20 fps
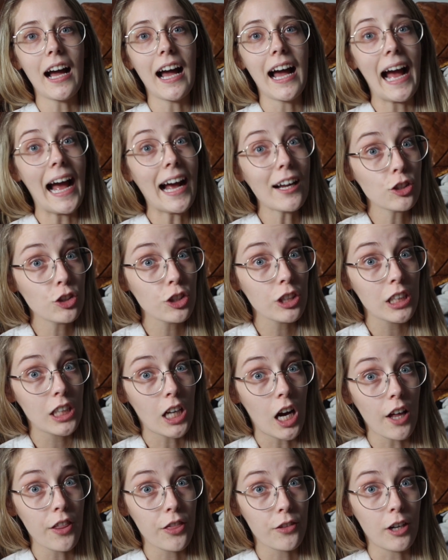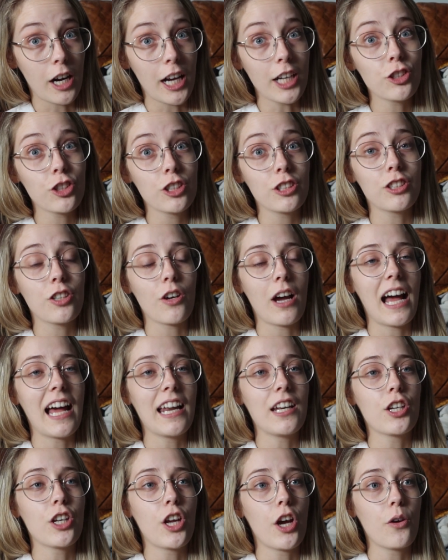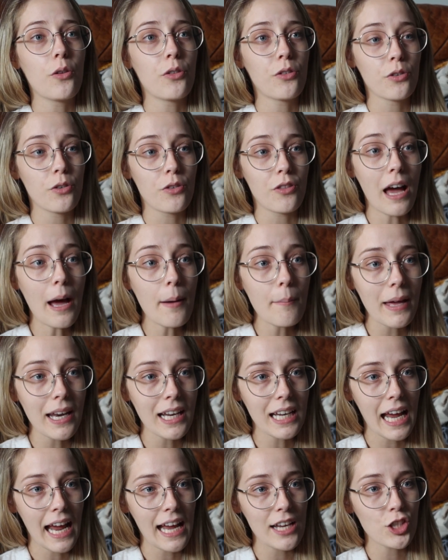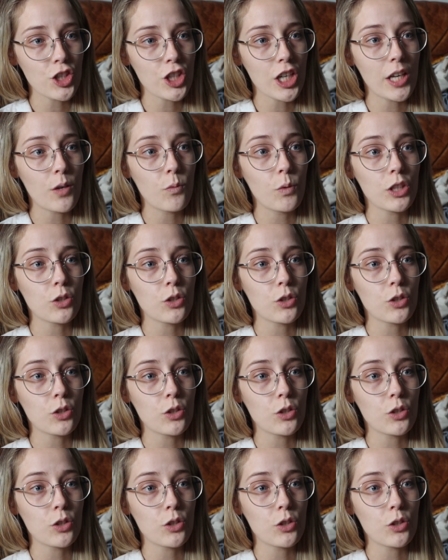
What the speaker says: I actually got thrush, and so I had to go through that medication,